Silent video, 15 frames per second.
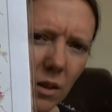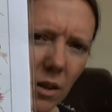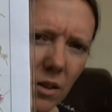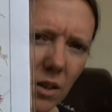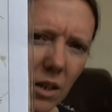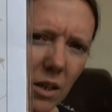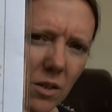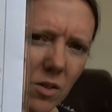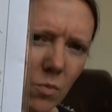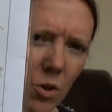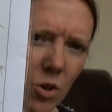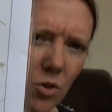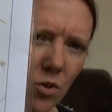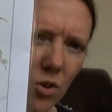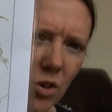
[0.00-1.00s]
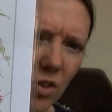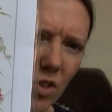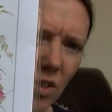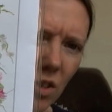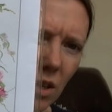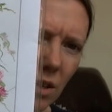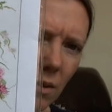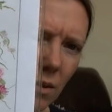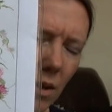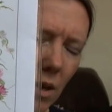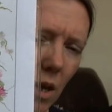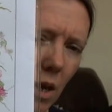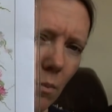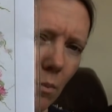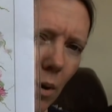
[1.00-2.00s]
I think it's some of the others.
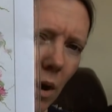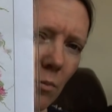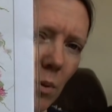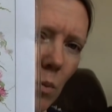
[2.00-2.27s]
But I've